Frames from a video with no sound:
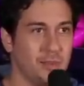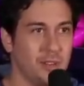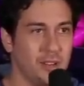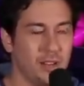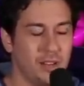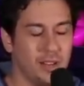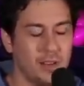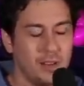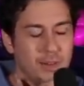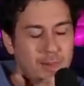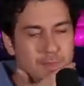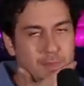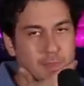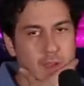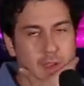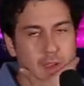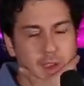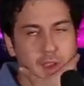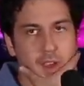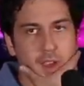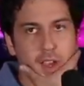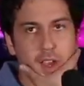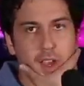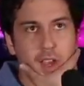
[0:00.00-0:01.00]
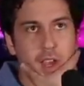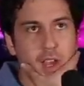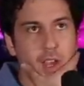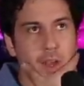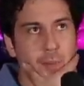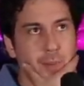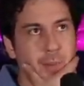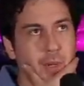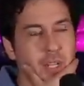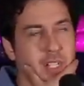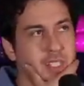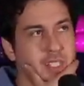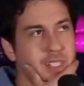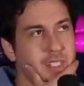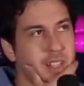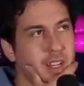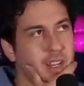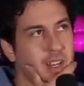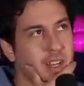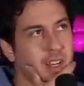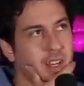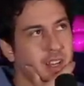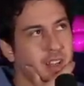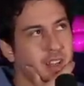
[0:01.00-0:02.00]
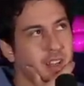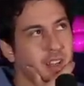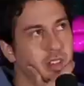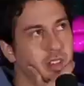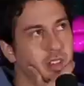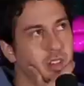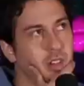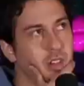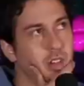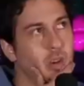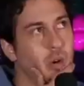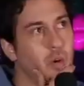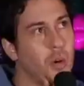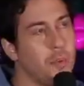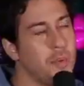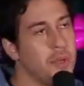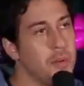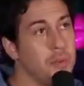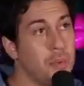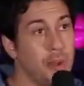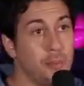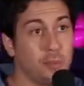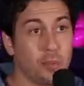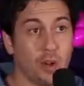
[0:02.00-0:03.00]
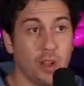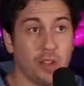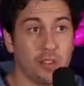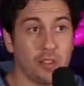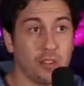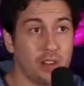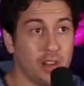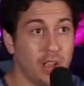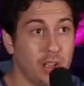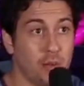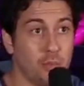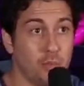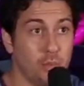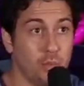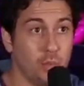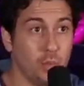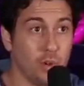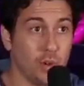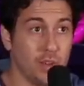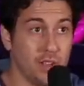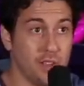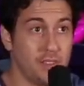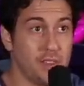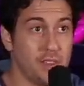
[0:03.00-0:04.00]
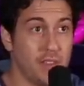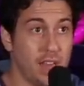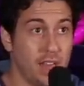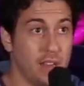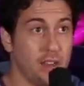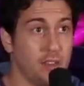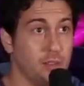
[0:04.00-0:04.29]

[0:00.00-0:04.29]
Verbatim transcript: Um, but uh, no, I mean my brother and I were in that.